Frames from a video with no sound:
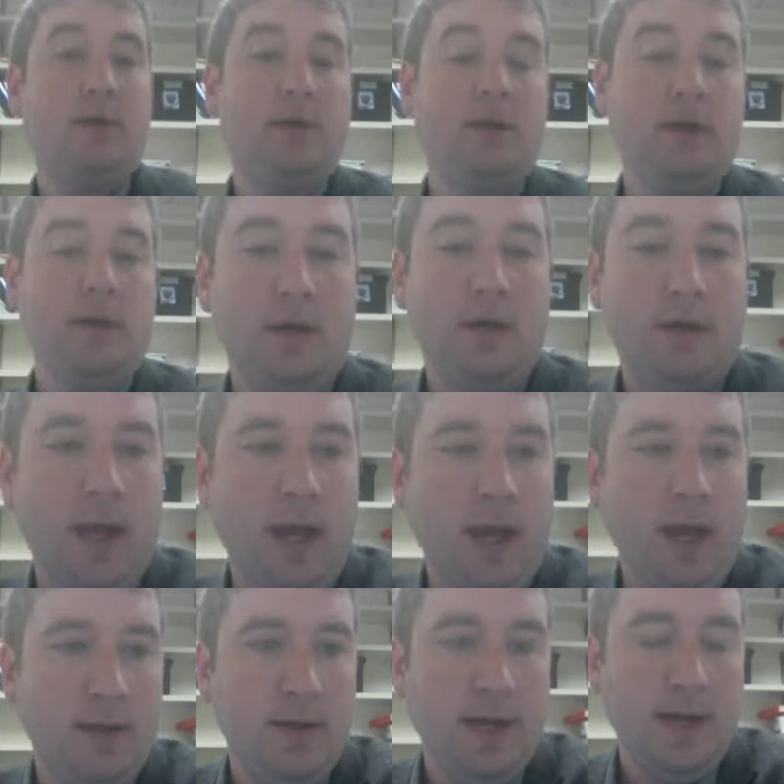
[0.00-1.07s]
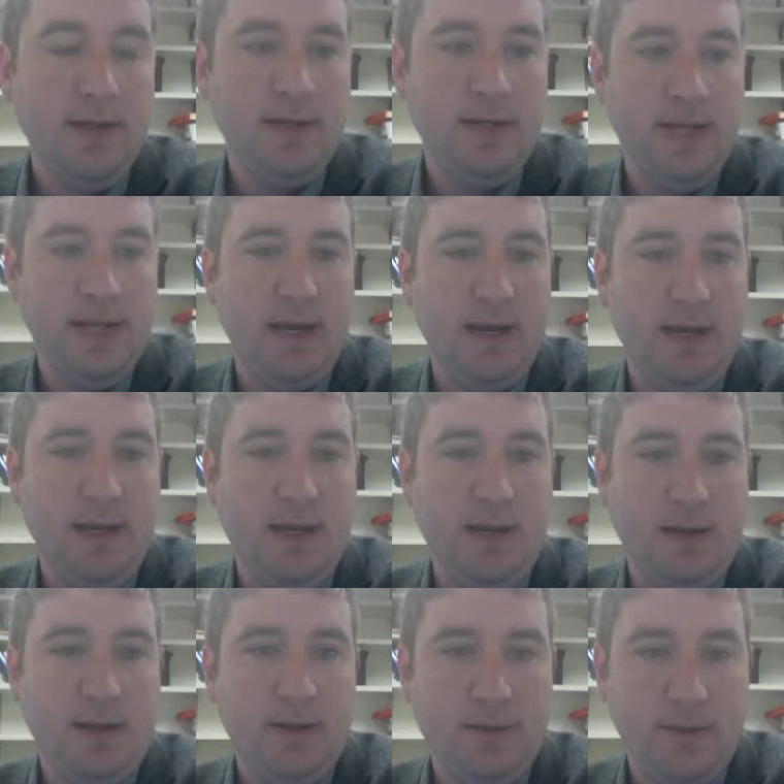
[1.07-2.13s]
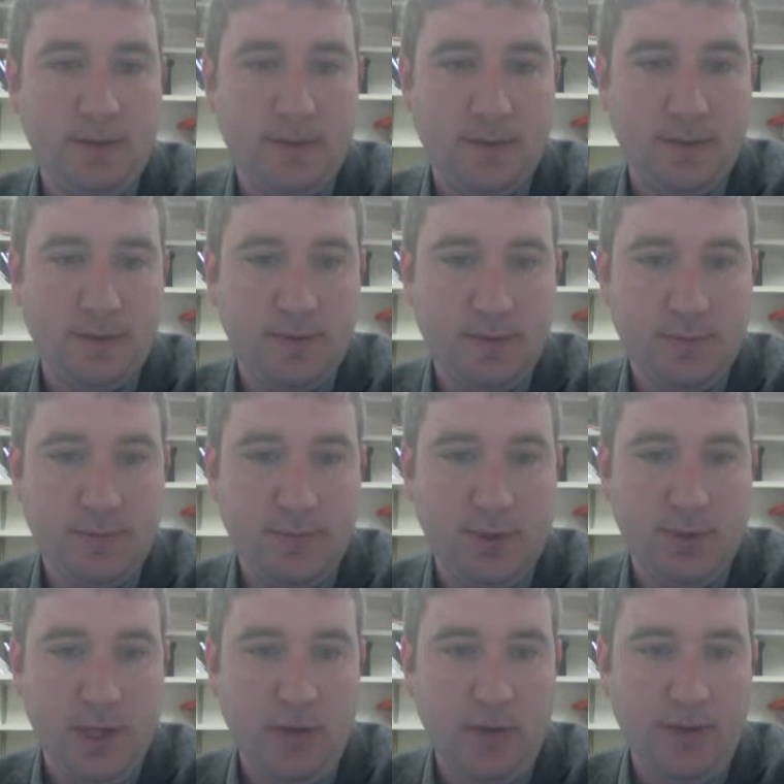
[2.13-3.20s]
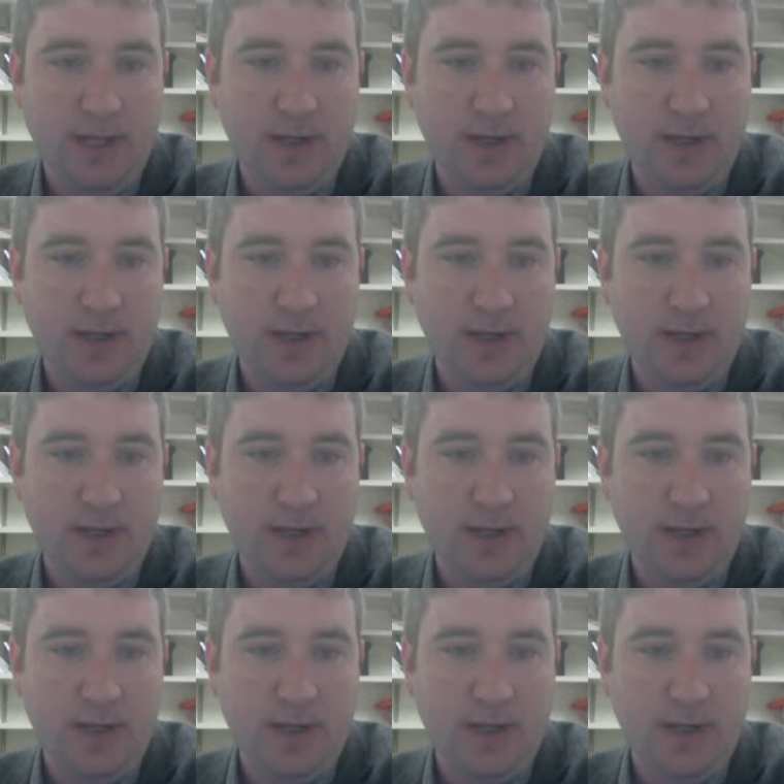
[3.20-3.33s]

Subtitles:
Okay, and then down here, below it,